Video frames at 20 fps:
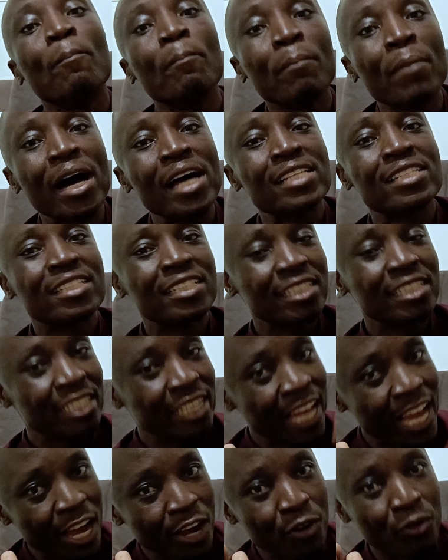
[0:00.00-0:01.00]
must
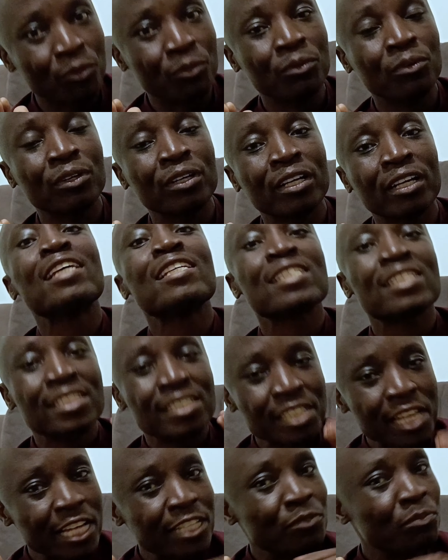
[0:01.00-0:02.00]
now
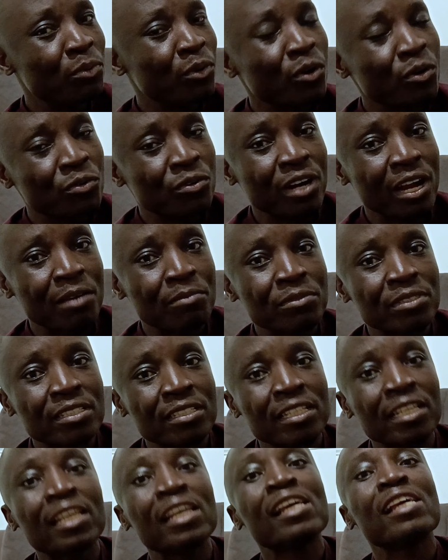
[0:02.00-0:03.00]
start programs